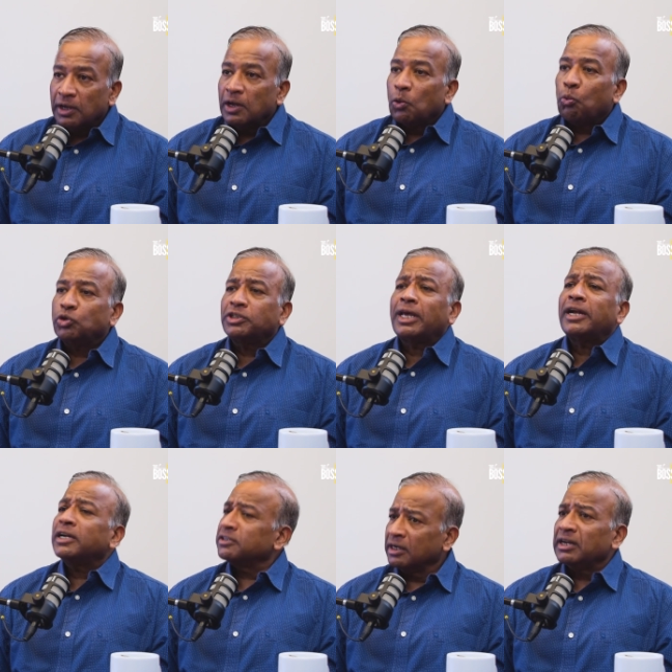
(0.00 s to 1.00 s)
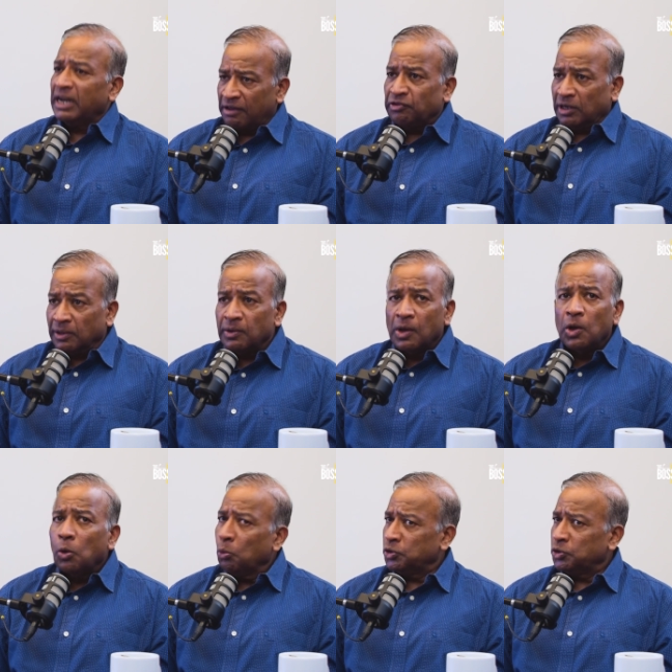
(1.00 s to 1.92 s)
mm. was set at a certain level, mm.